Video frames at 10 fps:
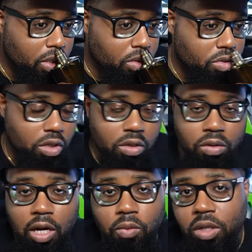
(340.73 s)
so
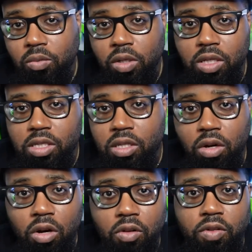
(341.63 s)
I wouldn't wear this to the
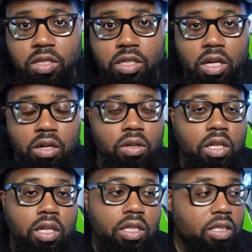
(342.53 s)
office, no.
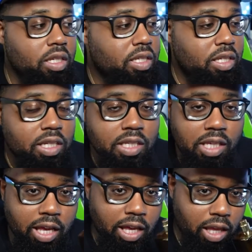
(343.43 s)
This
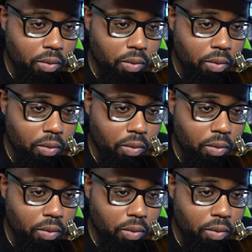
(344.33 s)
is a